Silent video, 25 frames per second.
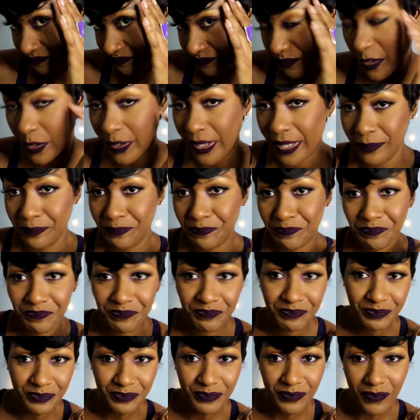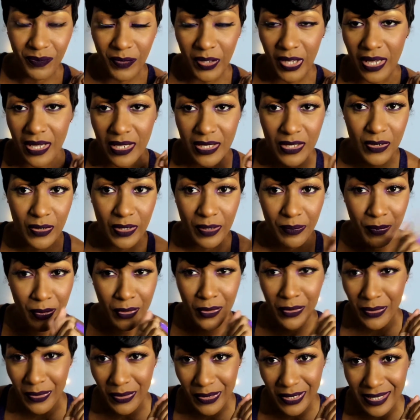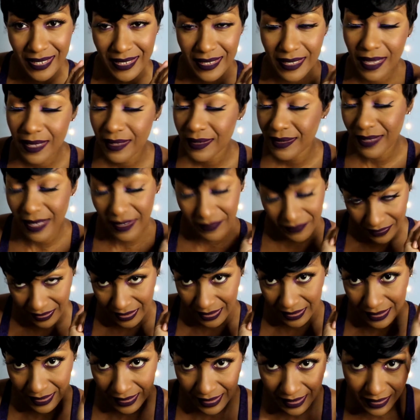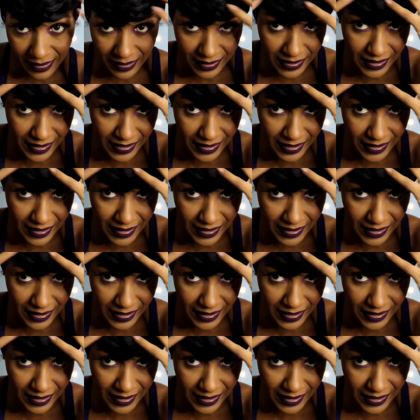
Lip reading: Okay, so the pros, definitely the